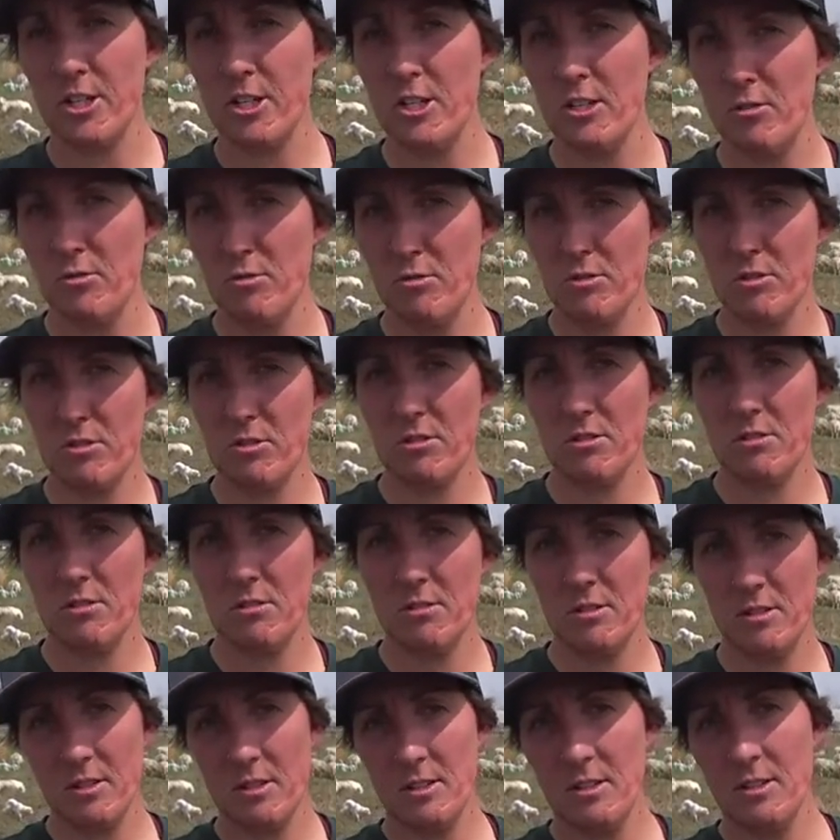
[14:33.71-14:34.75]
ewes.
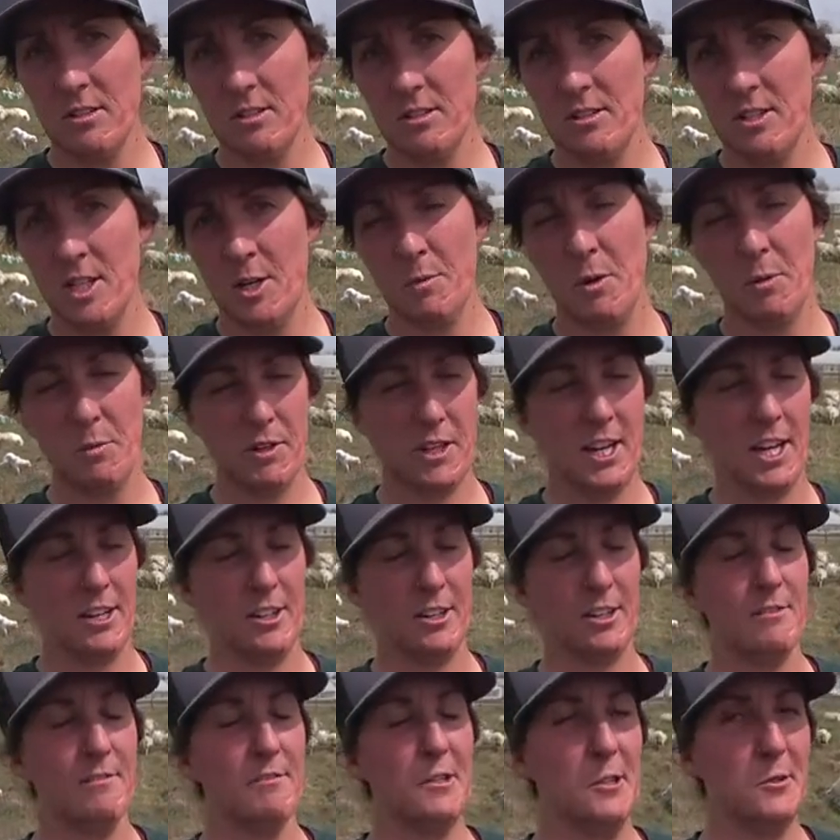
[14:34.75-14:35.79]
Might be kind
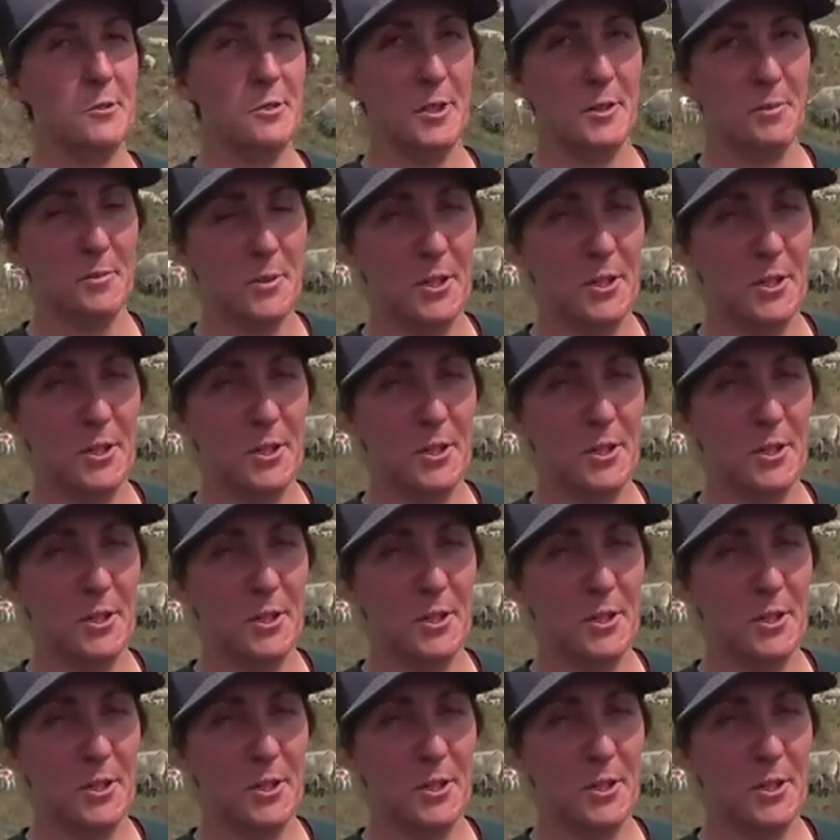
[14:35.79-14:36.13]
of confusing.